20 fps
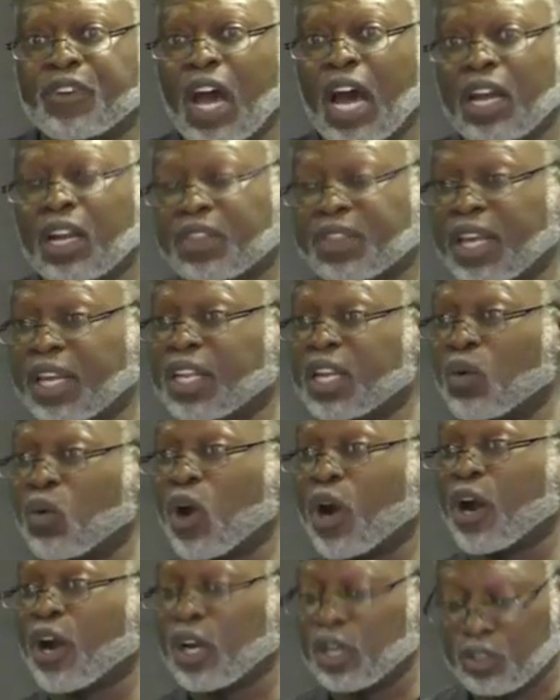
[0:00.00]
Jonathan
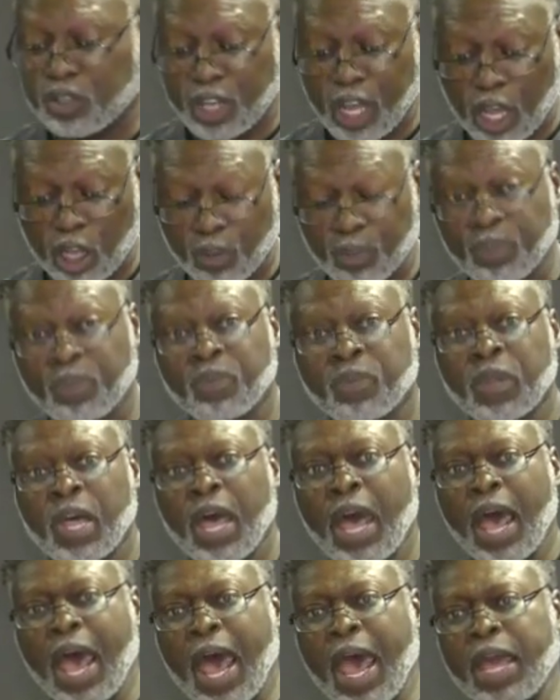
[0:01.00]
the word, tell him,
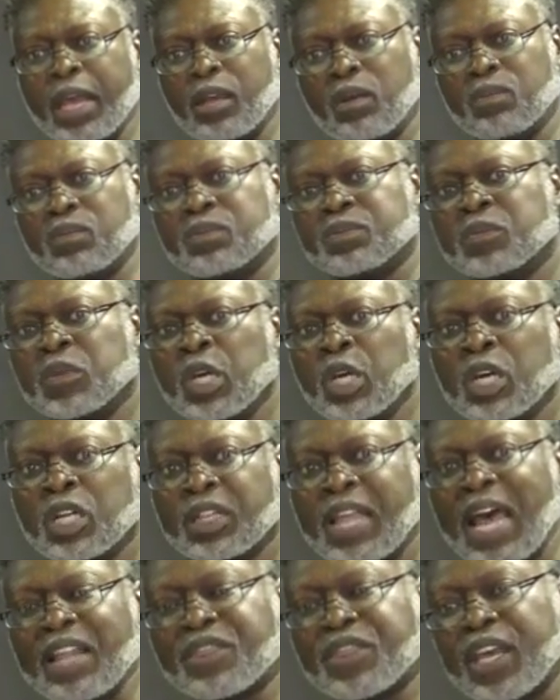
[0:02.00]
hey,
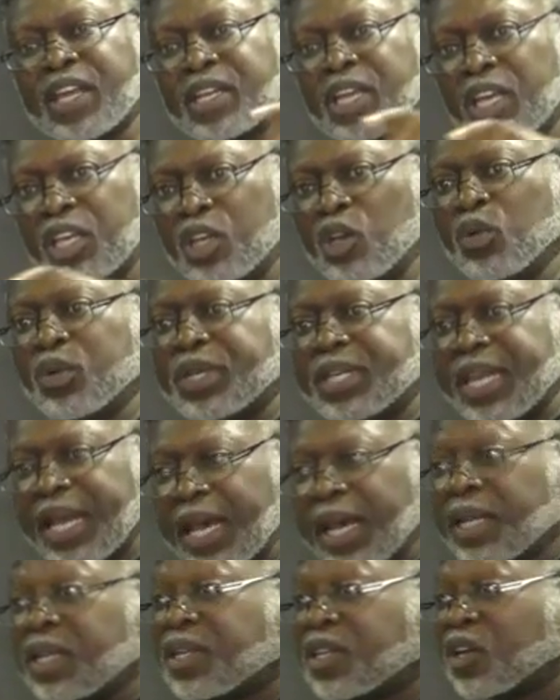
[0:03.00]
that thing that you
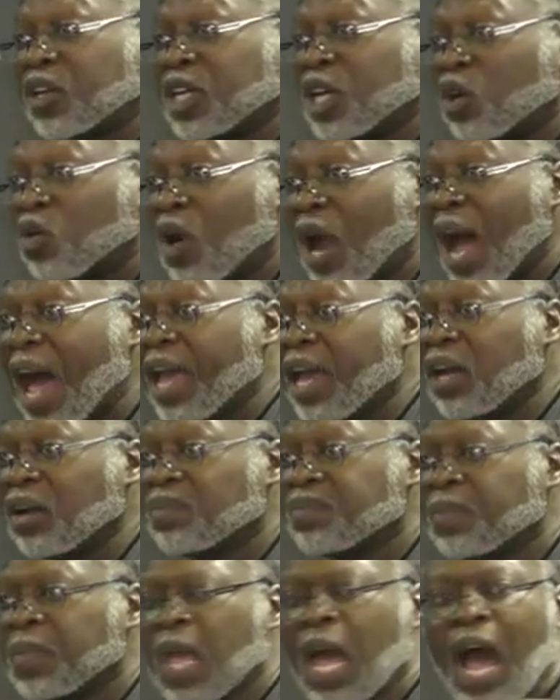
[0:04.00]
did to
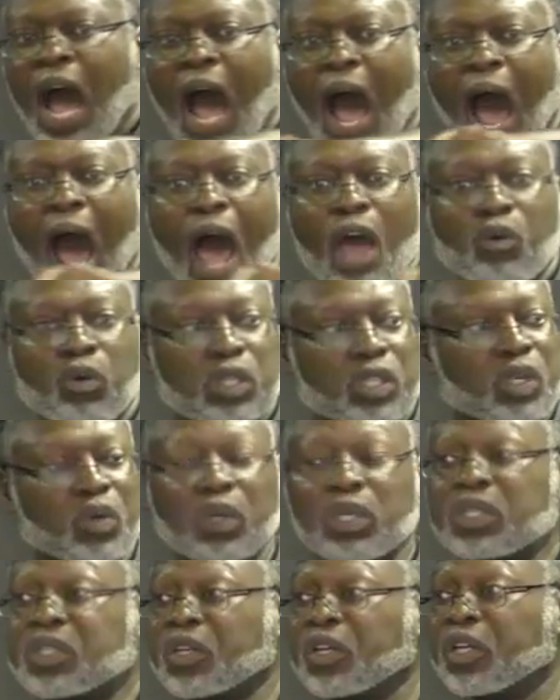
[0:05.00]
Uriah, I will
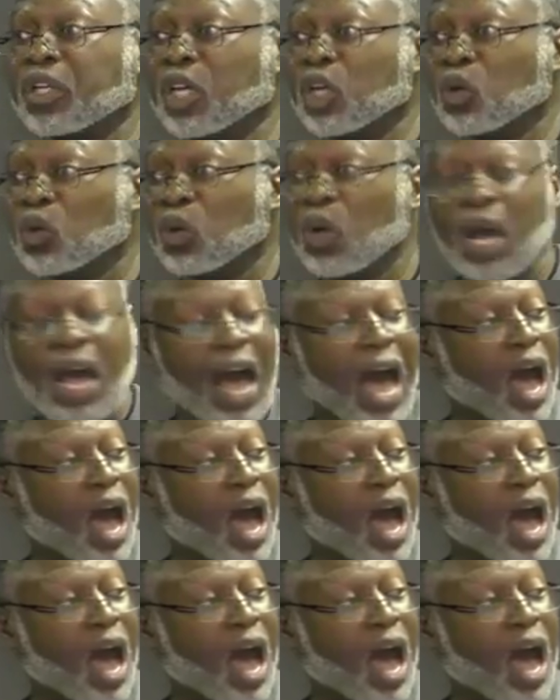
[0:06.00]
do it to you.